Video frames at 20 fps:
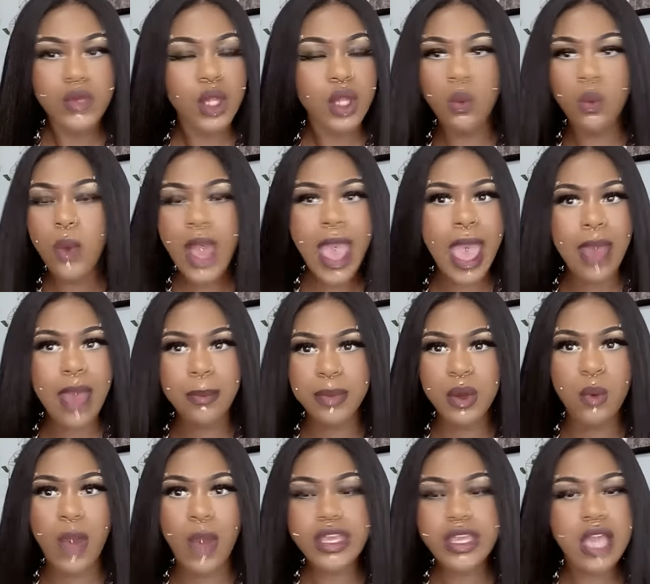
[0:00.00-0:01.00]
What
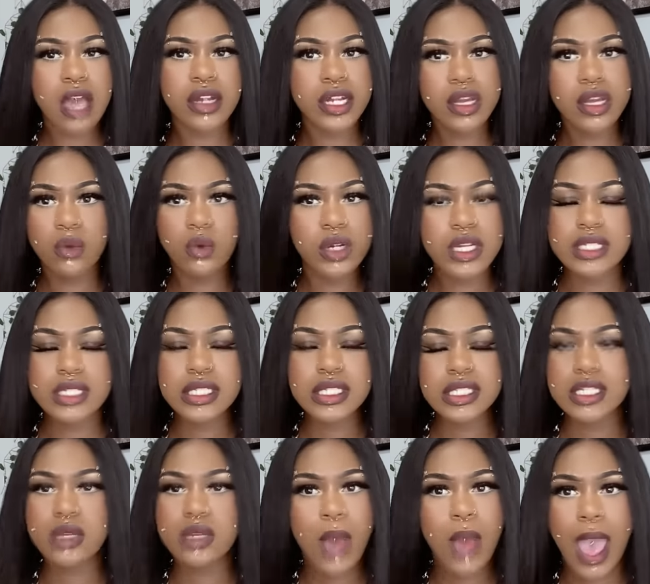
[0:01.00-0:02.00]
happened? Why y'all didn't want us to
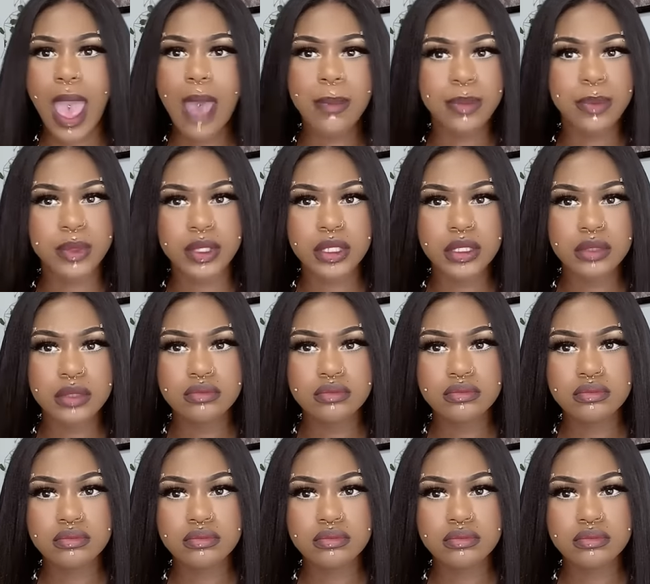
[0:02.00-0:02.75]
see what happened?